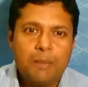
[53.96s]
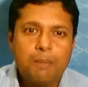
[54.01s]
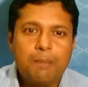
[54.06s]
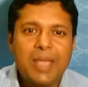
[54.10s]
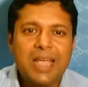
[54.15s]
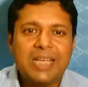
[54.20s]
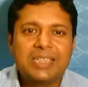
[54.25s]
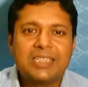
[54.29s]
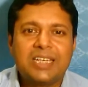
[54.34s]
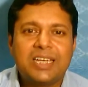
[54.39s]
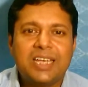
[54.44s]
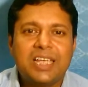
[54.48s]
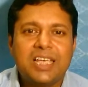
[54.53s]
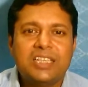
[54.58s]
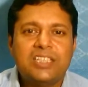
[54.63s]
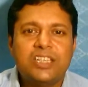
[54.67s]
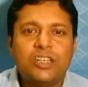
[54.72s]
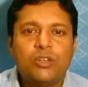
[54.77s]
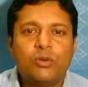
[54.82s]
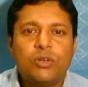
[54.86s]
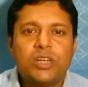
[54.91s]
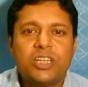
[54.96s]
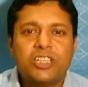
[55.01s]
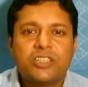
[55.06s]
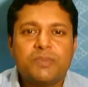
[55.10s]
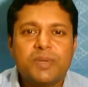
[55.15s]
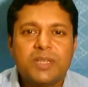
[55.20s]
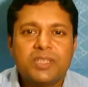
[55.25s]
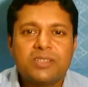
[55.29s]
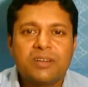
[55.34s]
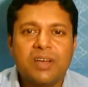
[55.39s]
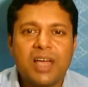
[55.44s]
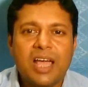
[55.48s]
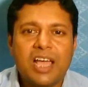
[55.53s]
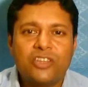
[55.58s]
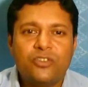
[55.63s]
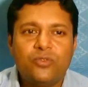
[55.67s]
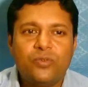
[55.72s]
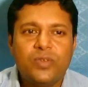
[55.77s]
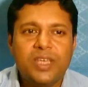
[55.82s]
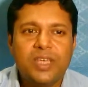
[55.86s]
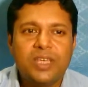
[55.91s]
makes it easy to dismiss her
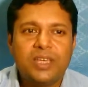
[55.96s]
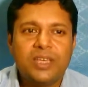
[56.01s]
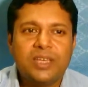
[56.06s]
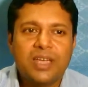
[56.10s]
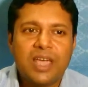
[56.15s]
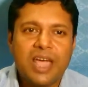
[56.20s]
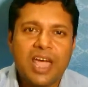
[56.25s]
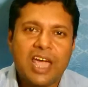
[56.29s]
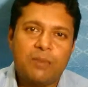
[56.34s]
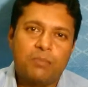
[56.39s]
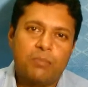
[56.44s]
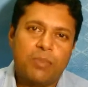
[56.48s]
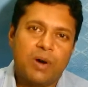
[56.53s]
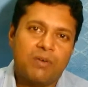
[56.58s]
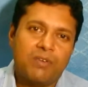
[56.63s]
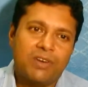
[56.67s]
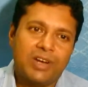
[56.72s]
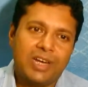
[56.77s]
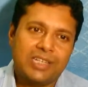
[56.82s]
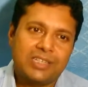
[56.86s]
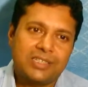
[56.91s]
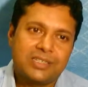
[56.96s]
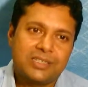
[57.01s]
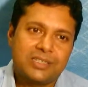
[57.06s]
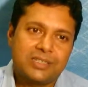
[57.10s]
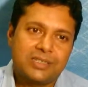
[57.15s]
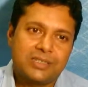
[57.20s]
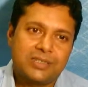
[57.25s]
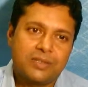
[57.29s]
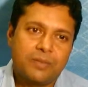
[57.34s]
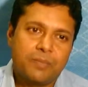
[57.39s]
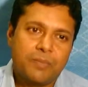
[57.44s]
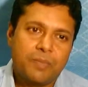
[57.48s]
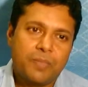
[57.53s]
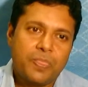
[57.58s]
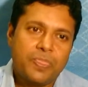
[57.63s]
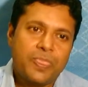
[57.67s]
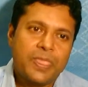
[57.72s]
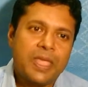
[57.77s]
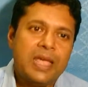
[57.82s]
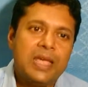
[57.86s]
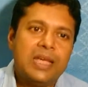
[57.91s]
as weak and powerless.
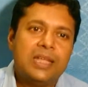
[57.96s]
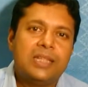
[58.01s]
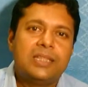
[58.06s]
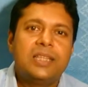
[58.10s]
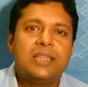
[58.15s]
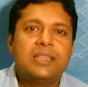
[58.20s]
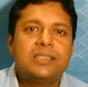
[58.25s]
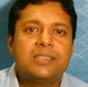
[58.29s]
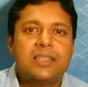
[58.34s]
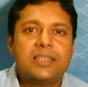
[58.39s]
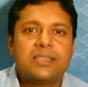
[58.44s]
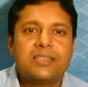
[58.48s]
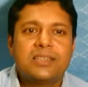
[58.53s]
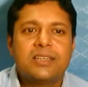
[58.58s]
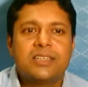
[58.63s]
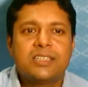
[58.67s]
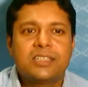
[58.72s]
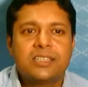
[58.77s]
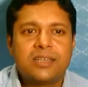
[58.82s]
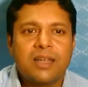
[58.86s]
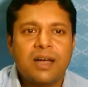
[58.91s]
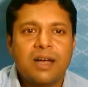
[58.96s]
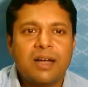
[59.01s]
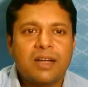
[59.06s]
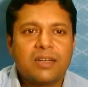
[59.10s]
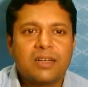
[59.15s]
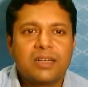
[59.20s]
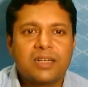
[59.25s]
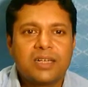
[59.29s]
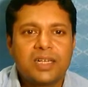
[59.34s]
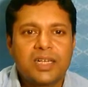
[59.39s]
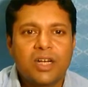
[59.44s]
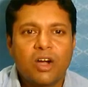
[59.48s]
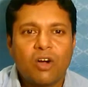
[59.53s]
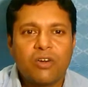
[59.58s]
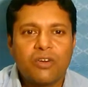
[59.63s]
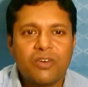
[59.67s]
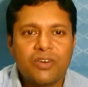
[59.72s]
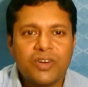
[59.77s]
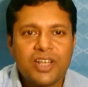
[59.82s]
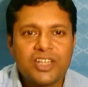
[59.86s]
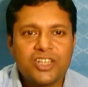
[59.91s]
This is in stark
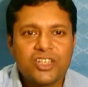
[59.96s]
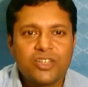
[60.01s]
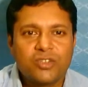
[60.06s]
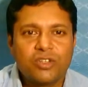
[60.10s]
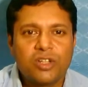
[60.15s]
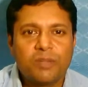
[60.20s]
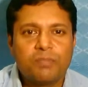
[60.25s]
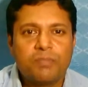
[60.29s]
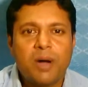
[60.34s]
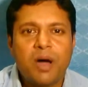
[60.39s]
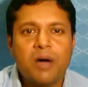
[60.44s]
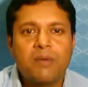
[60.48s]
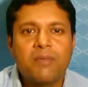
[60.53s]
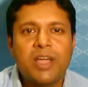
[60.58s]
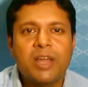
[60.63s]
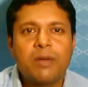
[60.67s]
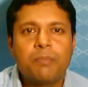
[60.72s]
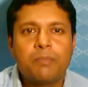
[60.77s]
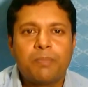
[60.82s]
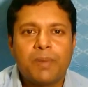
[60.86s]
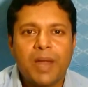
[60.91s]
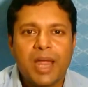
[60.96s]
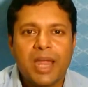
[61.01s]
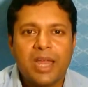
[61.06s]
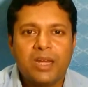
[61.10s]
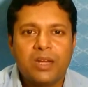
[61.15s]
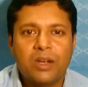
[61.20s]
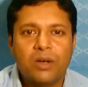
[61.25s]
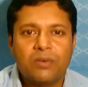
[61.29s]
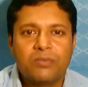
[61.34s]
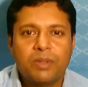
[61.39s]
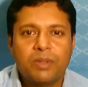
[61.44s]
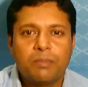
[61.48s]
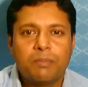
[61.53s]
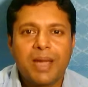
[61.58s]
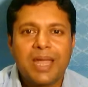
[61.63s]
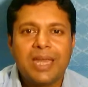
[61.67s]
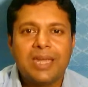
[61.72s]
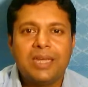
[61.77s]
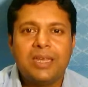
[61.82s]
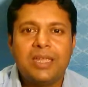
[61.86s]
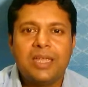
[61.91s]
contrast to the power and pride the
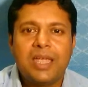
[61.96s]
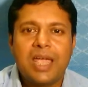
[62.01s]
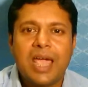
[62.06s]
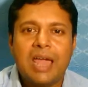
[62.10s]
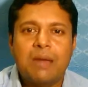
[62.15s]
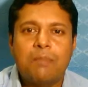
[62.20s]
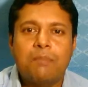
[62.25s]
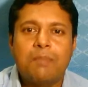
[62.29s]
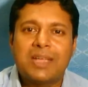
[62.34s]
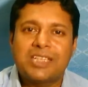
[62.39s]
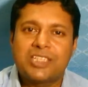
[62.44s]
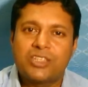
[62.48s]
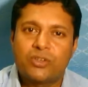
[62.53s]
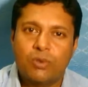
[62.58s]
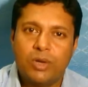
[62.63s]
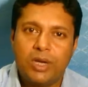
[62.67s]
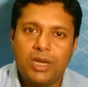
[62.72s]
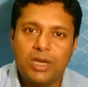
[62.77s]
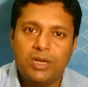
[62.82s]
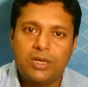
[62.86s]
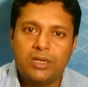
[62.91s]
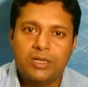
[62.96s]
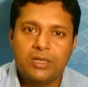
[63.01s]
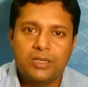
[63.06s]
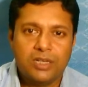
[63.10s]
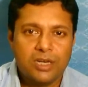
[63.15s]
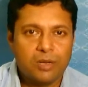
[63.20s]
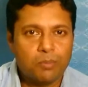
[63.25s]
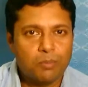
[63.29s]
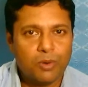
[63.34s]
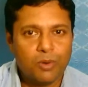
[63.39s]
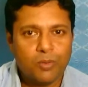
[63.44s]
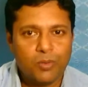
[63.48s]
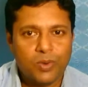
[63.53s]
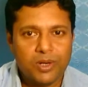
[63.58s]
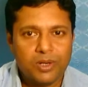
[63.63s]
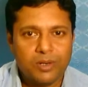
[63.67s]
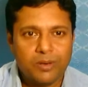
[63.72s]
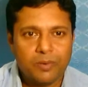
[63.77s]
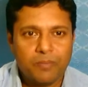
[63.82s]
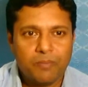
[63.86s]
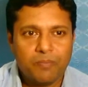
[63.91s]
mighty and masculine number 1,
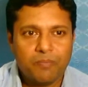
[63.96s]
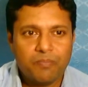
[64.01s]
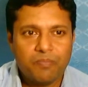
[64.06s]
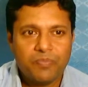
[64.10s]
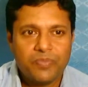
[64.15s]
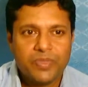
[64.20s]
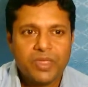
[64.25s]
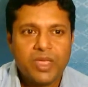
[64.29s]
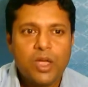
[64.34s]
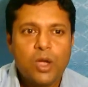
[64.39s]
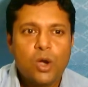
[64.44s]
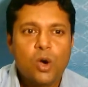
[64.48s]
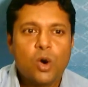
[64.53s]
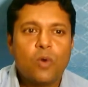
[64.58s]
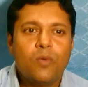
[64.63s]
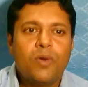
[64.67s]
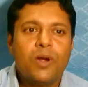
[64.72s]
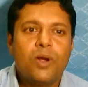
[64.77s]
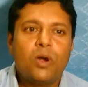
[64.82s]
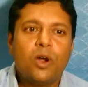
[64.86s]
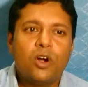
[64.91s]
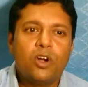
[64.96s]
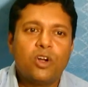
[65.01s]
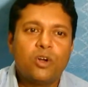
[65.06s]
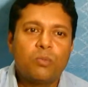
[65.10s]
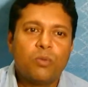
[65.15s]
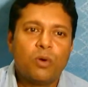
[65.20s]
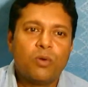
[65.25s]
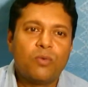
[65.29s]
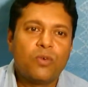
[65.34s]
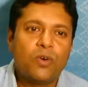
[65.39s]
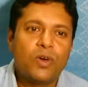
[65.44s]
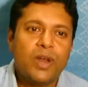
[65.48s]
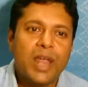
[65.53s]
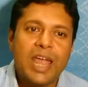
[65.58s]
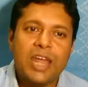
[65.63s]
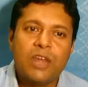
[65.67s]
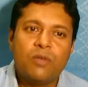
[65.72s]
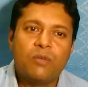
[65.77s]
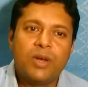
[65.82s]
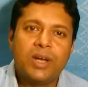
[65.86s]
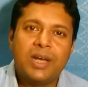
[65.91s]
who will not bow for
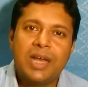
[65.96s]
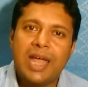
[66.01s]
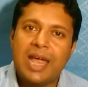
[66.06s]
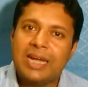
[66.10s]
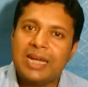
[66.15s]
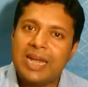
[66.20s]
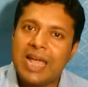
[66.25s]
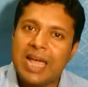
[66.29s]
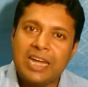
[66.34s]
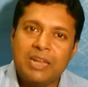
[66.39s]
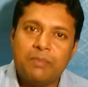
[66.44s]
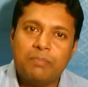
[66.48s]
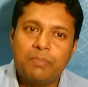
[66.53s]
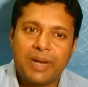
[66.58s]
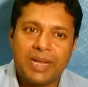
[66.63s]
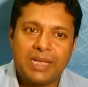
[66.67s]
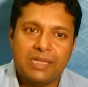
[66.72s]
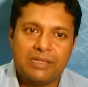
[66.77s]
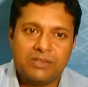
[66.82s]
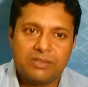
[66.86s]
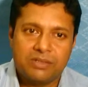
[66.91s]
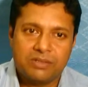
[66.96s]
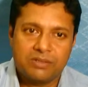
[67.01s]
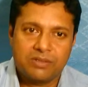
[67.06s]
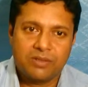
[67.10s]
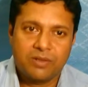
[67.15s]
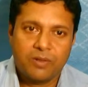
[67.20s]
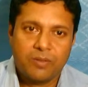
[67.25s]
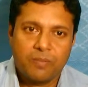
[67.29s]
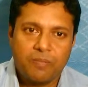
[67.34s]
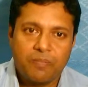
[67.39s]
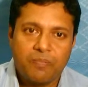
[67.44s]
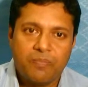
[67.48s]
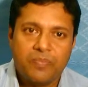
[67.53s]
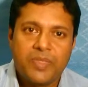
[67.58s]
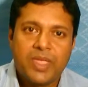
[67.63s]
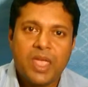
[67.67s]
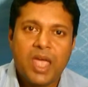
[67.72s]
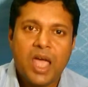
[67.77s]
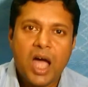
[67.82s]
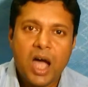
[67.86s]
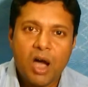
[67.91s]
anyone at any price.
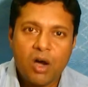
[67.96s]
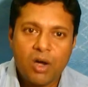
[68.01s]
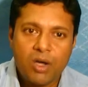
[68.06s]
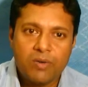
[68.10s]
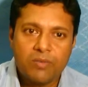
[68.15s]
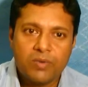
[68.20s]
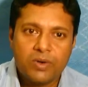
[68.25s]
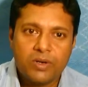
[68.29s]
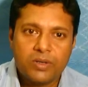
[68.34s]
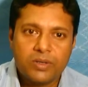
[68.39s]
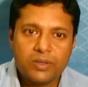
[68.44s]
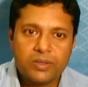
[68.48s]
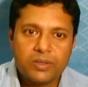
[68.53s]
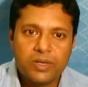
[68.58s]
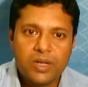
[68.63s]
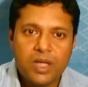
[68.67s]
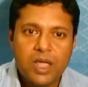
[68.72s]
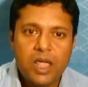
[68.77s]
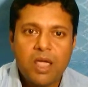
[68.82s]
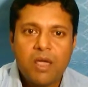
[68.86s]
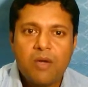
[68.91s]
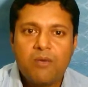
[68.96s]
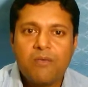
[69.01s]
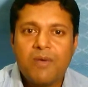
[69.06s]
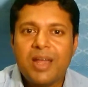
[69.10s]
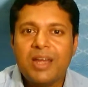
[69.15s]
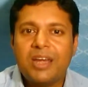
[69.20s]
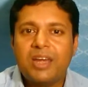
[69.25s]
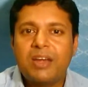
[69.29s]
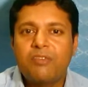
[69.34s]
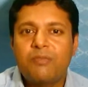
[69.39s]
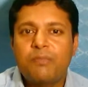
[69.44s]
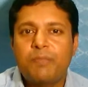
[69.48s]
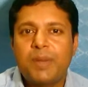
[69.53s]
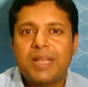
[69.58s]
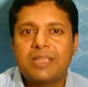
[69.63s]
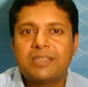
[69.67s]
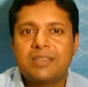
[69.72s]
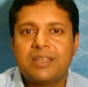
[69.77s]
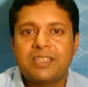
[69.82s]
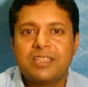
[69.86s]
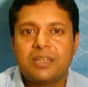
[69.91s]
However, when enough
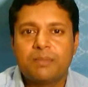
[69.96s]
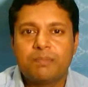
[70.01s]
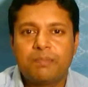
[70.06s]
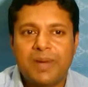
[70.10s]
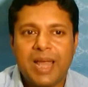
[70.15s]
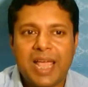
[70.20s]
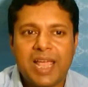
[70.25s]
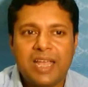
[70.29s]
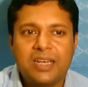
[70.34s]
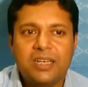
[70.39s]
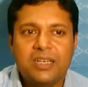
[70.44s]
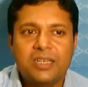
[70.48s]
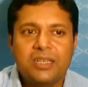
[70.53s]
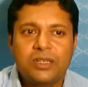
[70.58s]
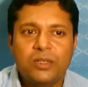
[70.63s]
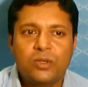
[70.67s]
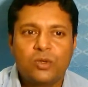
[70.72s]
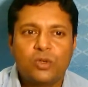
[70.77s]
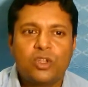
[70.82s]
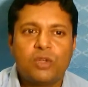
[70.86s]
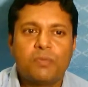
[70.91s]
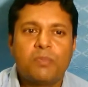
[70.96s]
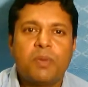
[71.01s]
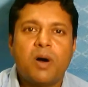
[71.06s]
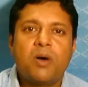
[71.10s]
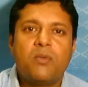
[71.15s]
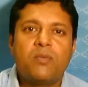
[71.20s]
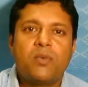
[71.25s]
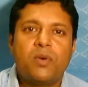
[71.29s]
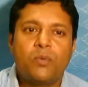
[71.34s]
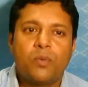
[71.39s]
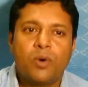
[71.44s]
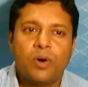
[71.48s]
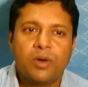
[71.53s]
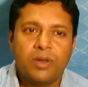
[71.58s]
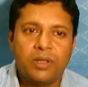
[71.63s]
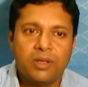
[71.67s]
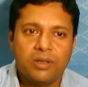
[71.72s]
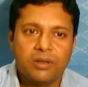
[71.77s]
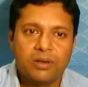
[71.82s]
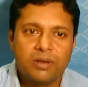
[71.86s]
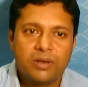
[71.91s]
pressure is applied to the powerful
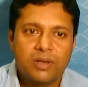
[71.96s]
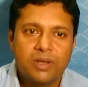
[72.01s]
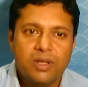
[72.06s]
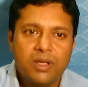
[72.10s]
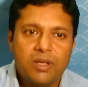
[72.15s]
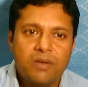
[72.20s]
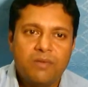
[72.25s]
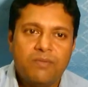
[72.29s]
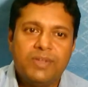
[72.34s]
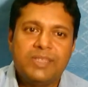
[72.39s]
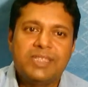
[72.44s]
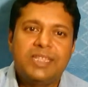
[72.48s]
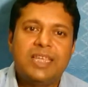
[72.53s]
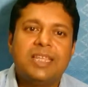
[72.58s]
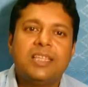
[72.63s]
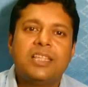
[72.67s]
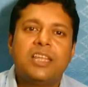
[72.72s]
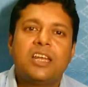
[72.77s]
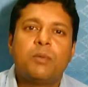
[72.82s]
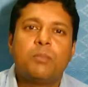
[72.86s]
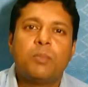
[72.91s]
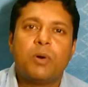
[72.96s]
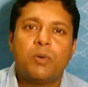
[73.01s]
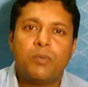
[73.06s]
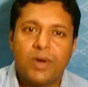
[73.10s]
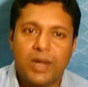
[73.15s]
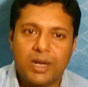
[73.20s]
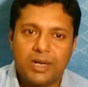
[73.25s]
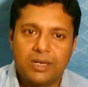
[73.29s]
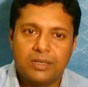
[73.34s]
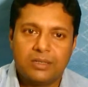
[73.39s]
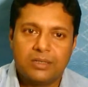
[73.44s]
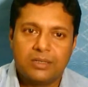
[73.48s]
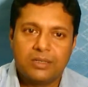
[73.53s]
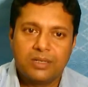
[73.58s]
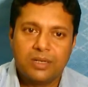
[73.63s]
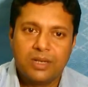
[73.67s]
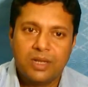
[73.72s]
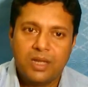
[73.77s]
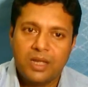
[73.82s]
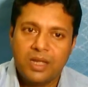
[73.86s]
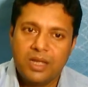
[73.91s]
warrior, we see in the number 1,
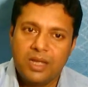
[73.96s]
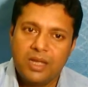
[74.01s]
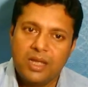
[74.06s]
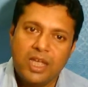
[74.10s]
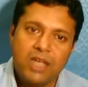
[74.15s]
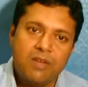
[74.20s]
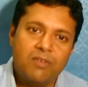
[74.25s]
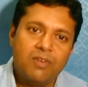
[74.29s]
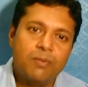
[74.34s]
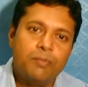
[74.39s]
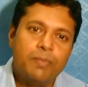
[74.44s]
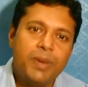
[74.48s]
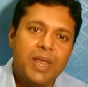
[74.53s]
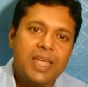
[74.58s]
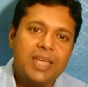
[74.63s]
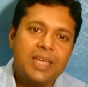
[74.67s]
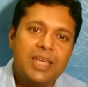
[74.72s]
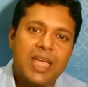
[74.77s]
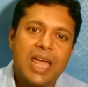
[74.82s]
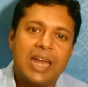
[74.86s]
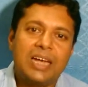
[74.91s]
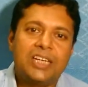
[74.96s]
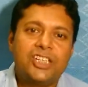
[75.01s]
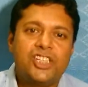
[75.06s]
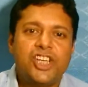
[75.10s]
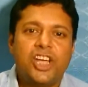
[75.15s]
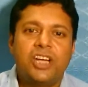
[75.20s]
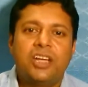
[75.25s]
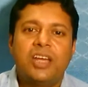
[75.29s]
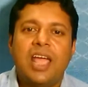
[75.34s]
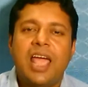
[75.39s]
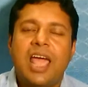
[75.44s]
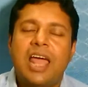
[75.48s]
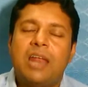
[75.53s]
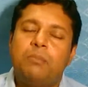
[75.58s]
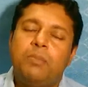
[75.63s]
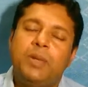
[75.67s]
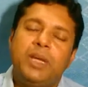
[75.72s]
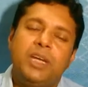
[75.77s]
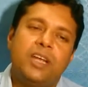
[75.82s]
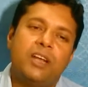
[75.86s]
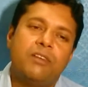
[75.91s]
he will break and shatter
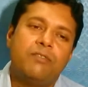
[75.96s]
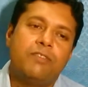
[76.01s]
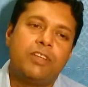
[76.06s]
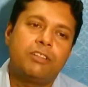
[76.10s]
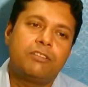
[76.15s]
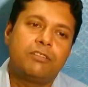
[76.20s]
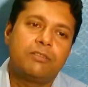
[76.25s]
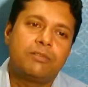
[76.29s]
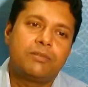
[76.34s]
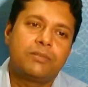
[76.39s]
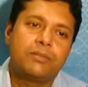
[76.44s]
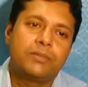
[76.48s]
and be done with.